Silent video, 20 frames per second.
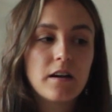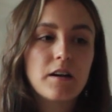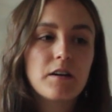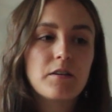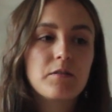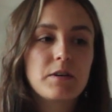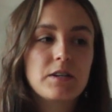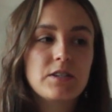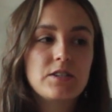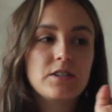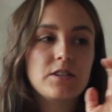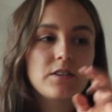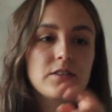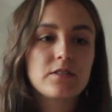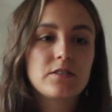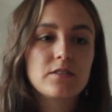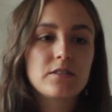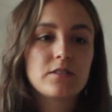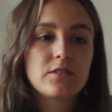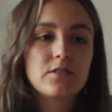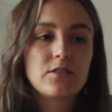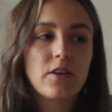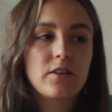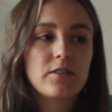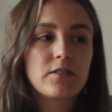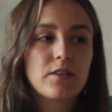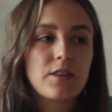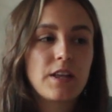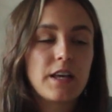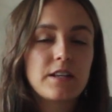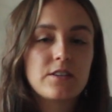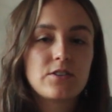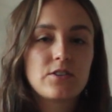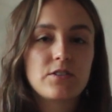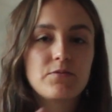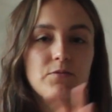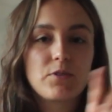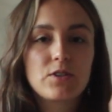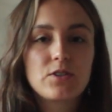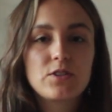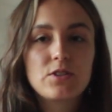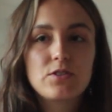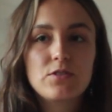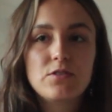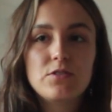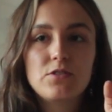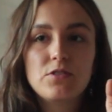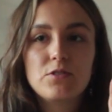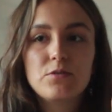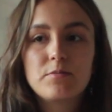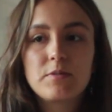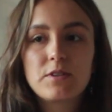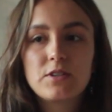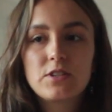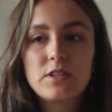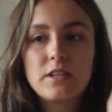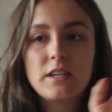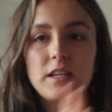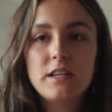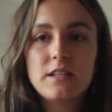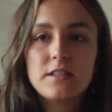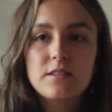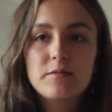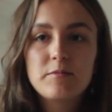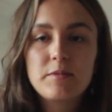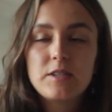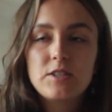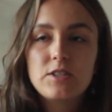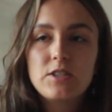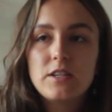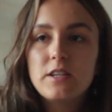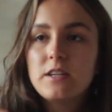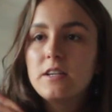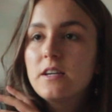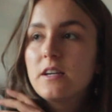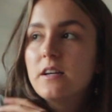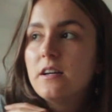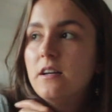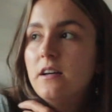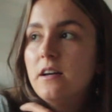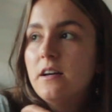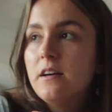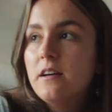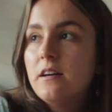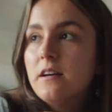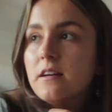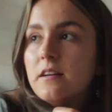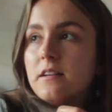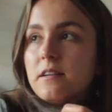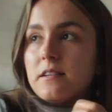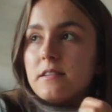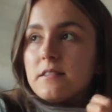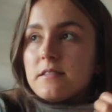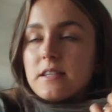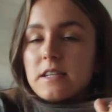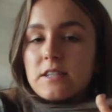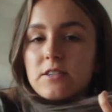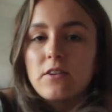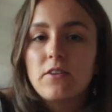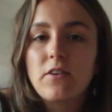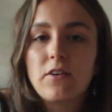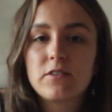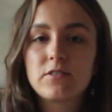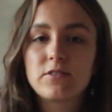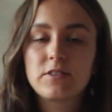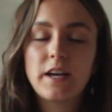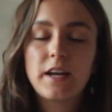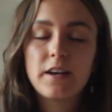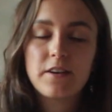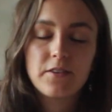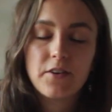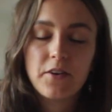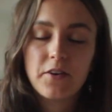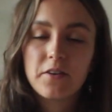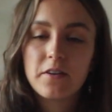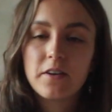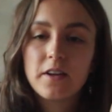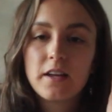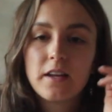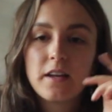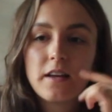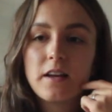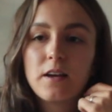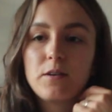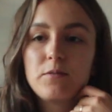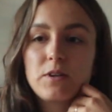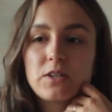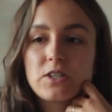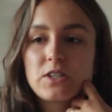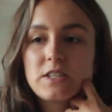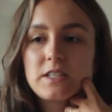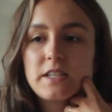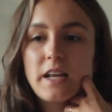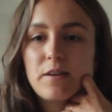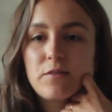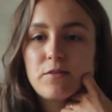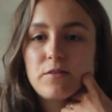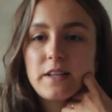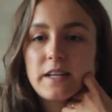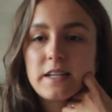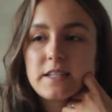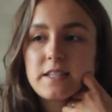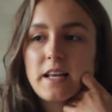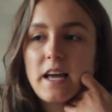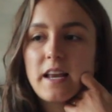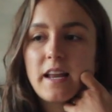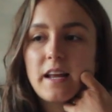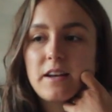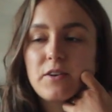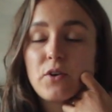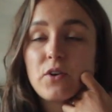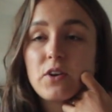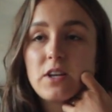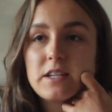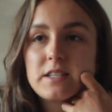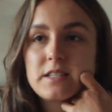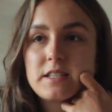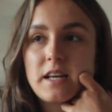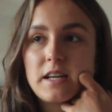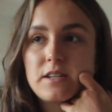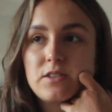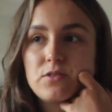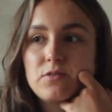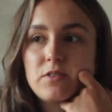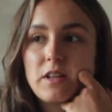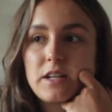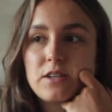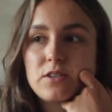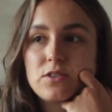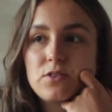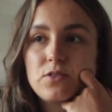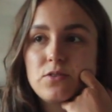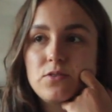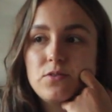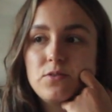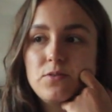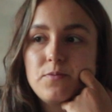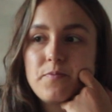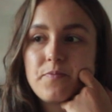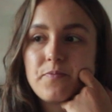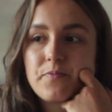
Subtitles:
when she does certain things, she watches YouTube. When she eats, when she does her laundry, I don't know, watches Netflix. And I noticed I do that too.